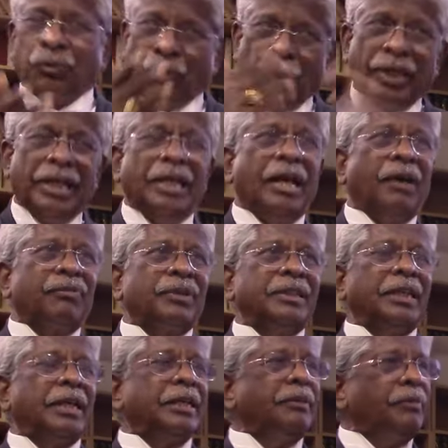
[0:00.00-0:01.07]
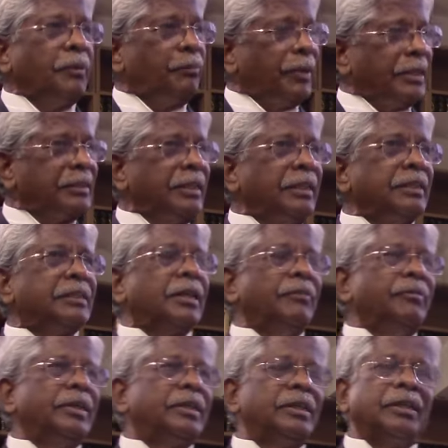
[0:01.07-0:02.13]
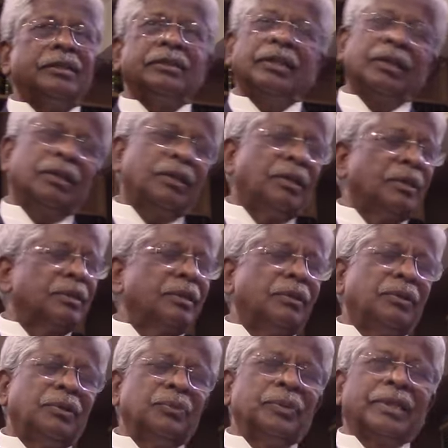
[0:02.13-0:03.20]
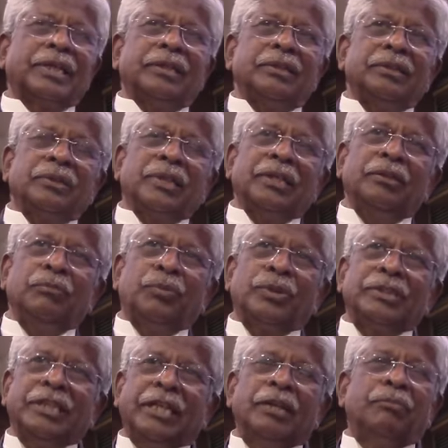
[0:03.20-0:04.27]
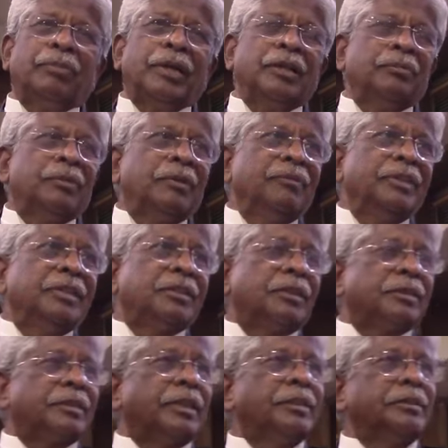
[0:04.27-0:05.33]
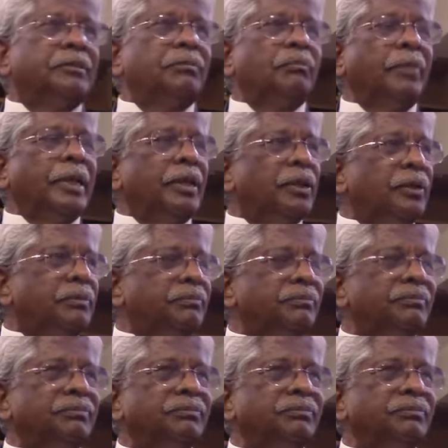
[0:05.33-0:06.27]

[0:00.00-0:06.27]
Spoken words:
Only after that, if a person is convicted, then okay, he can impose any punishment which is authorized by law.